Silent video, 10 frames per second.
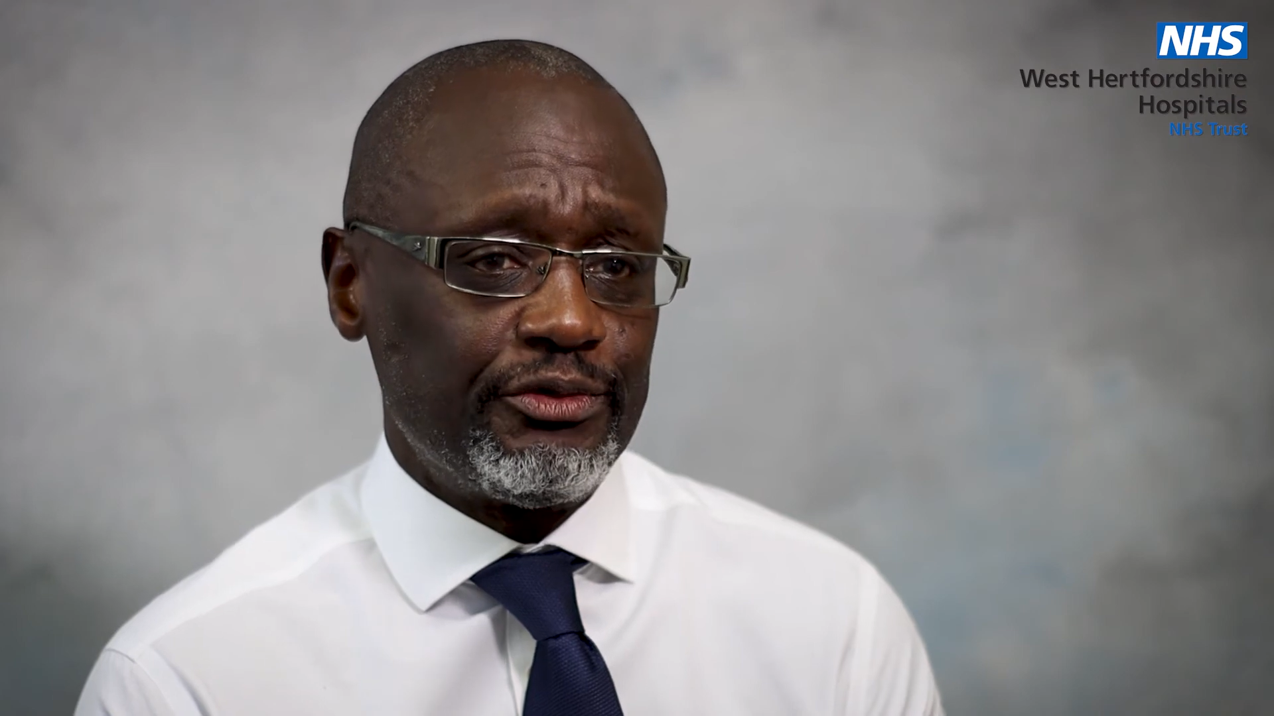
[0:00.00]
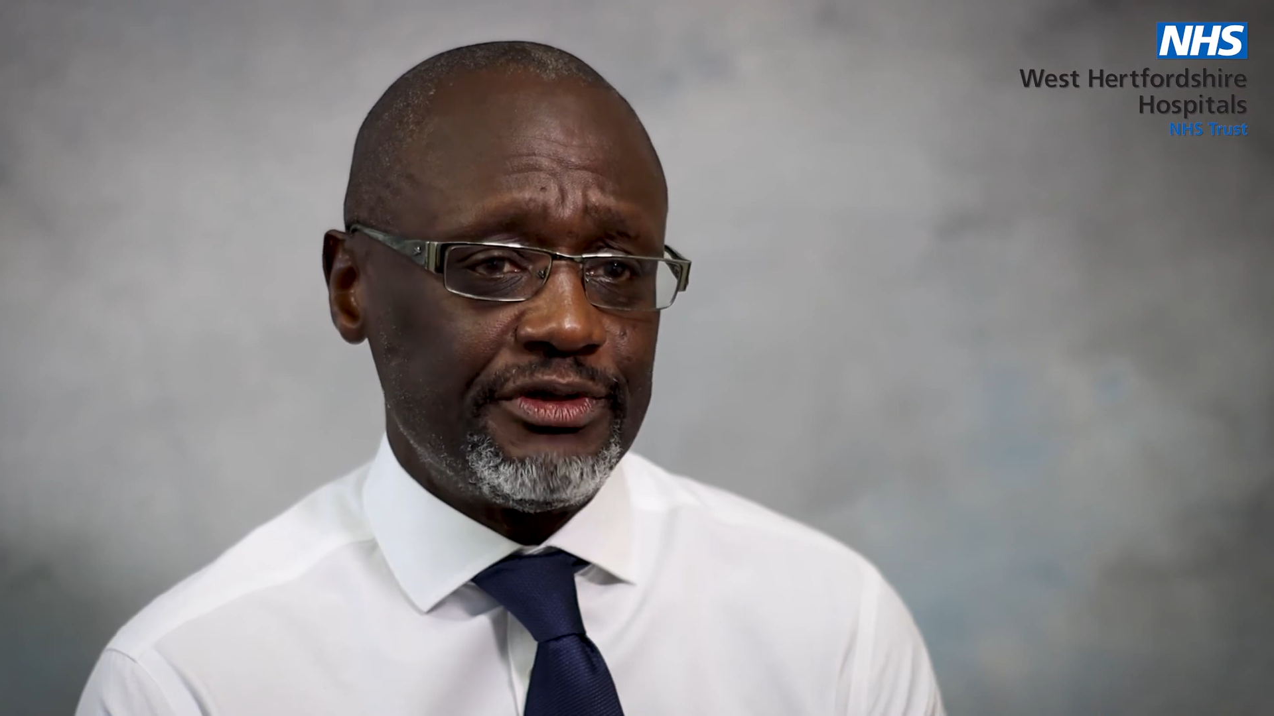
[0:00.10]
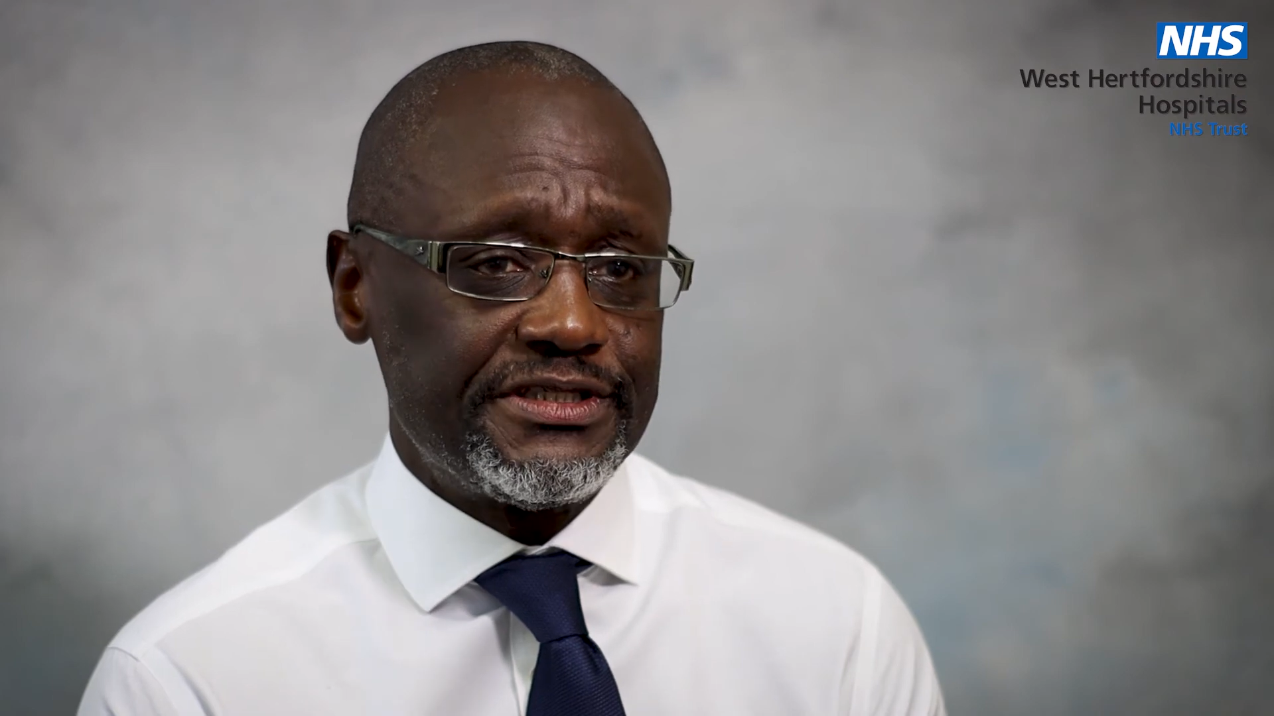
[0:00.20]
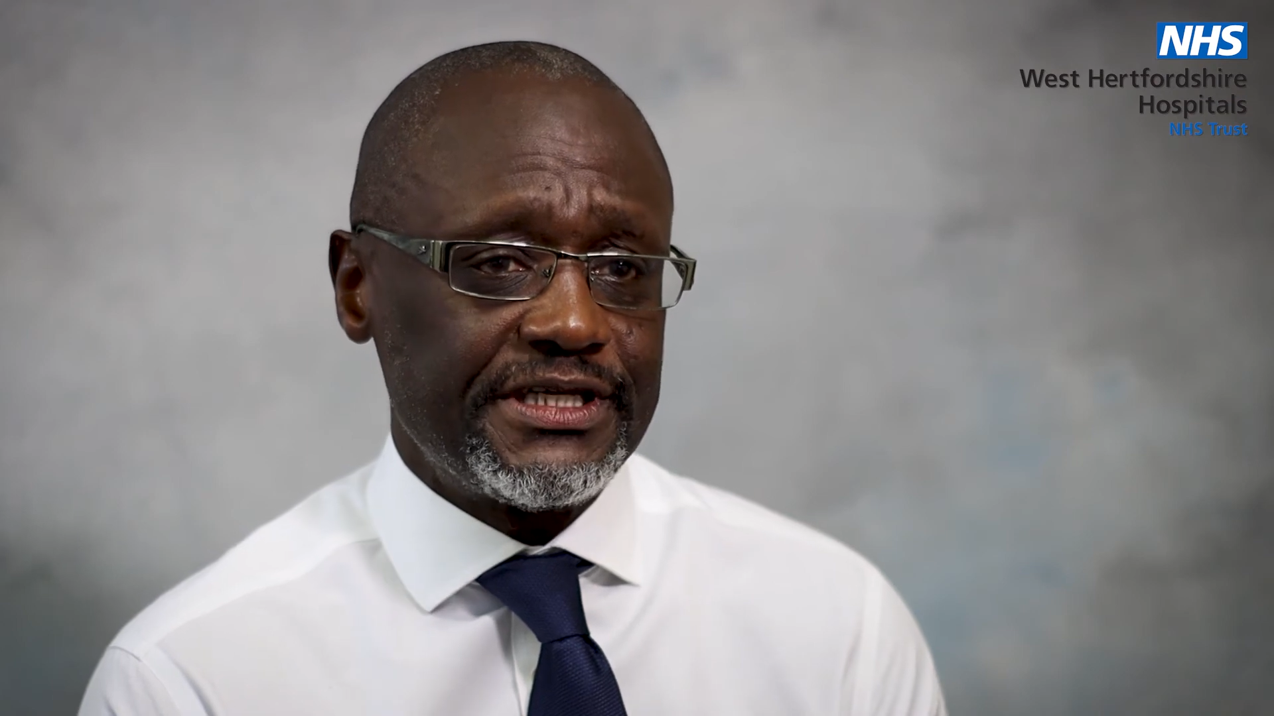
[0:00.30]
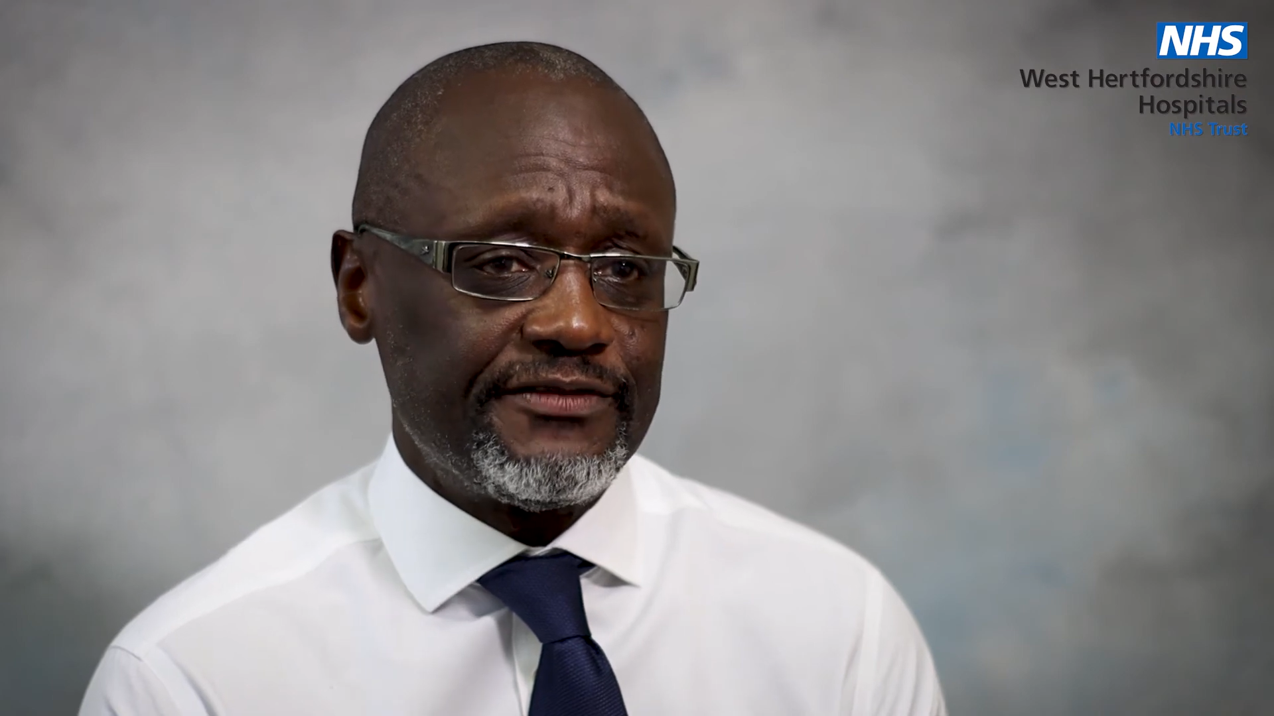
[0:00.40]

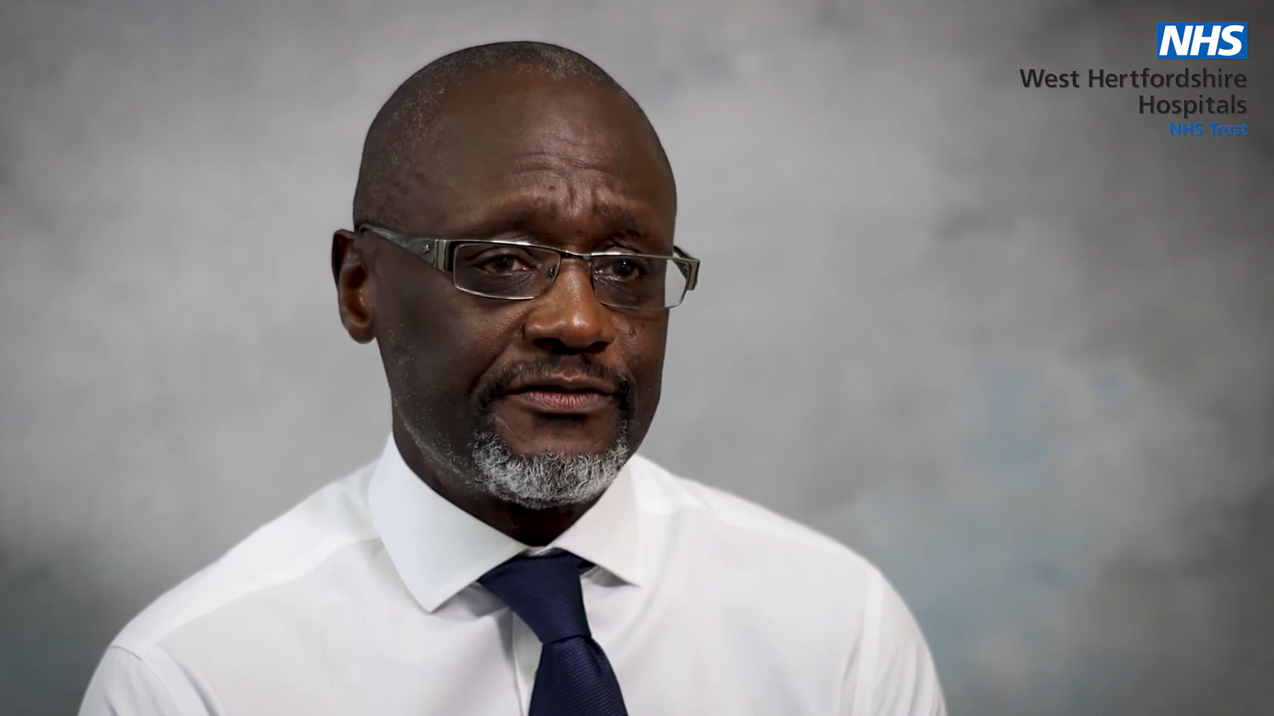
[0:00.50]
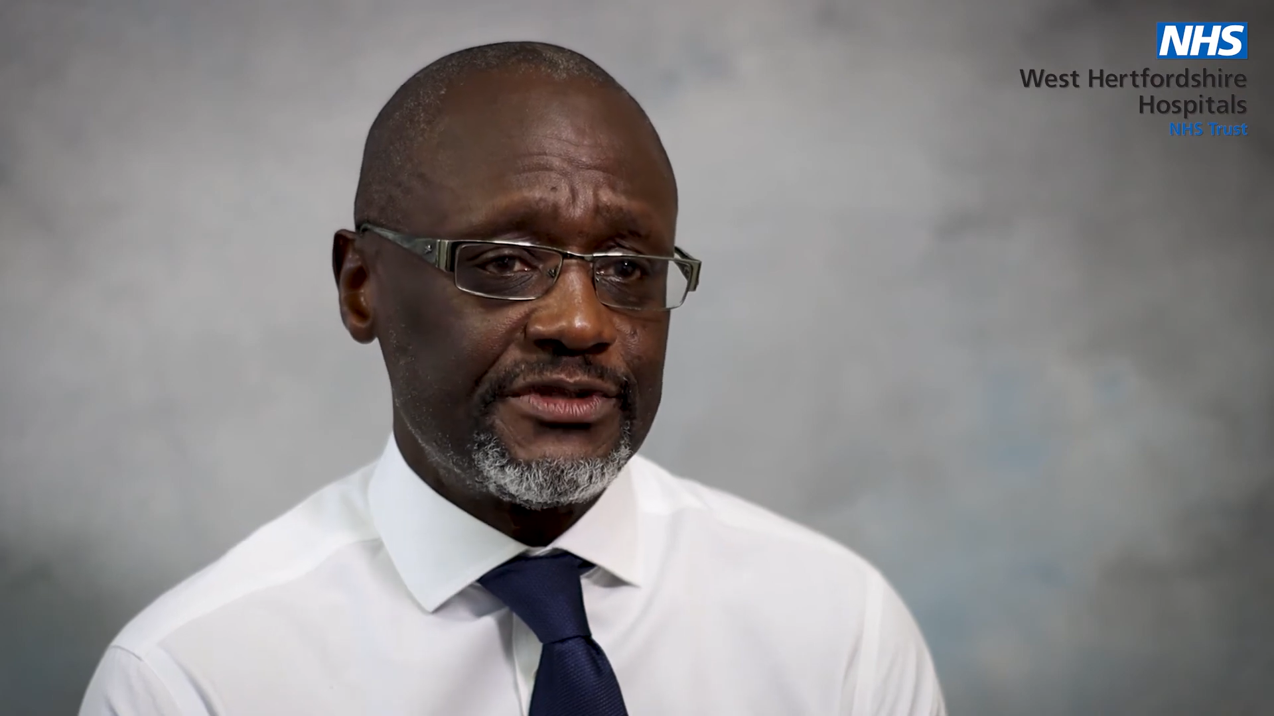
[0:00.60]
received from